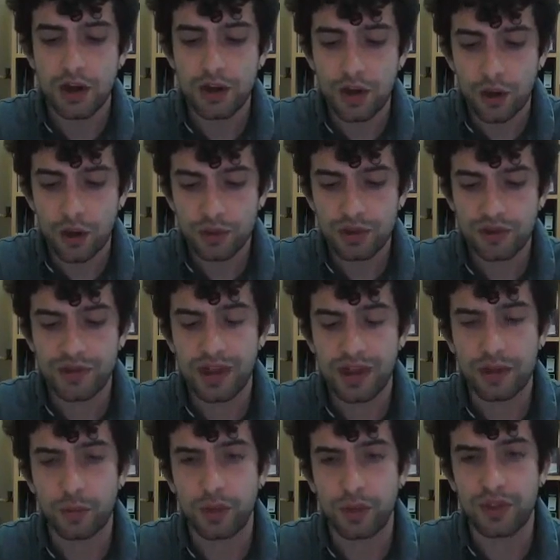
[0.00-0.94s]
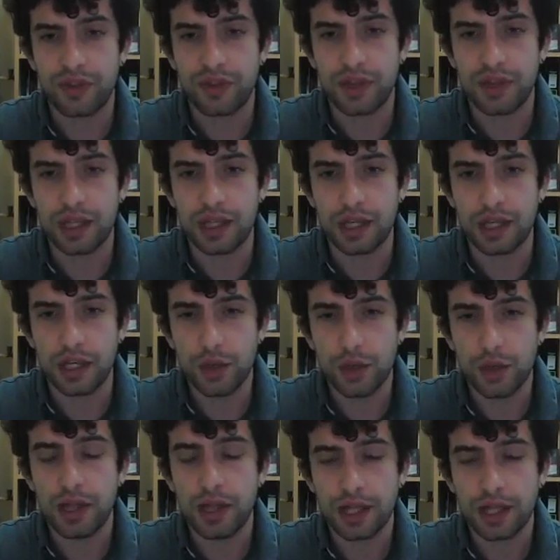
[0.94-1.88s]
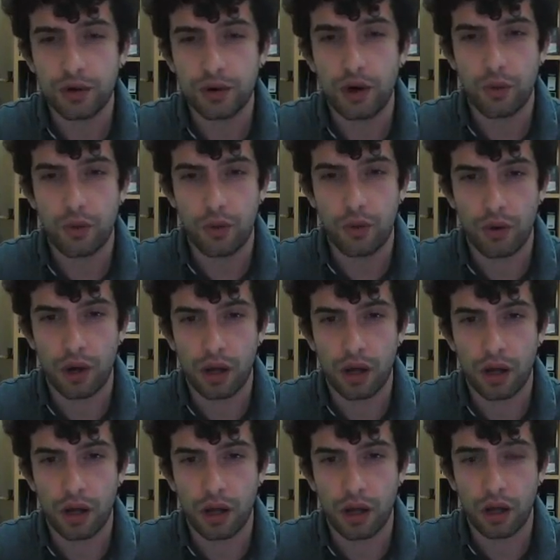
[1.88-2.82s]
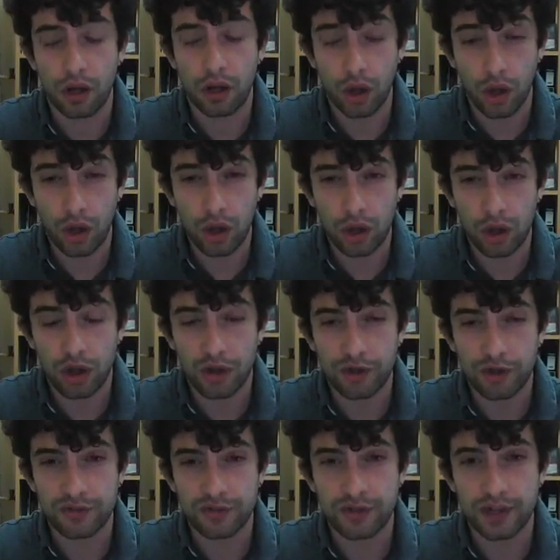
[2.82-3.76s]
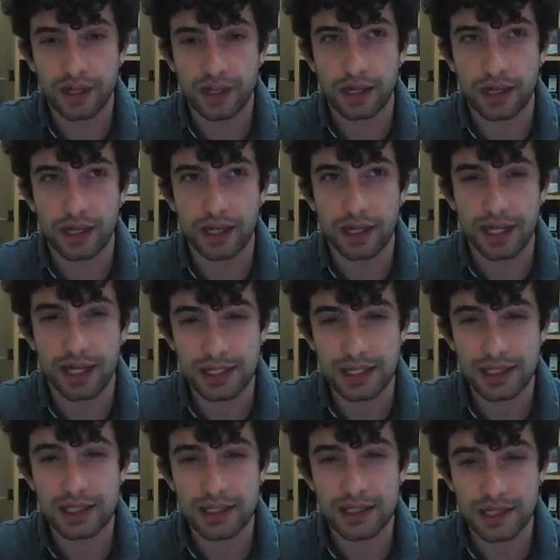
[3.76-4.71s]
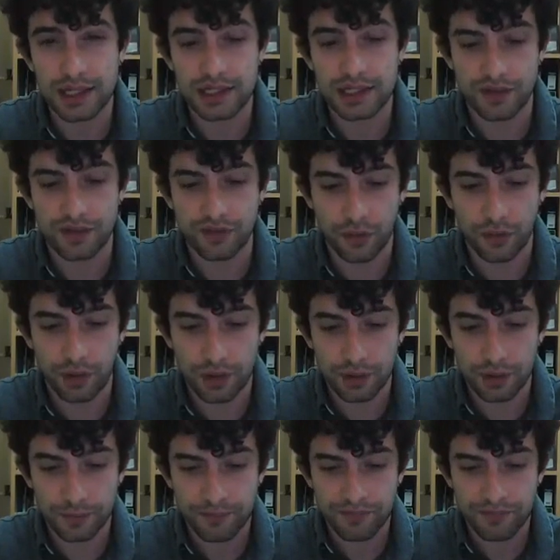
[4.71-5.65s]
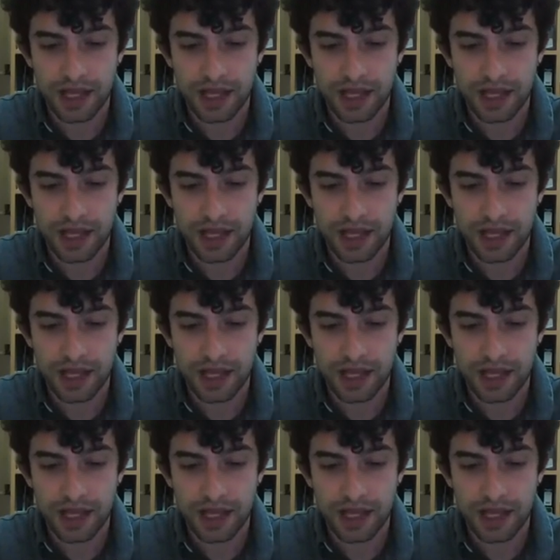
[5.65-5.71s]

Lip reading: Note that with the new electoral law of 1864,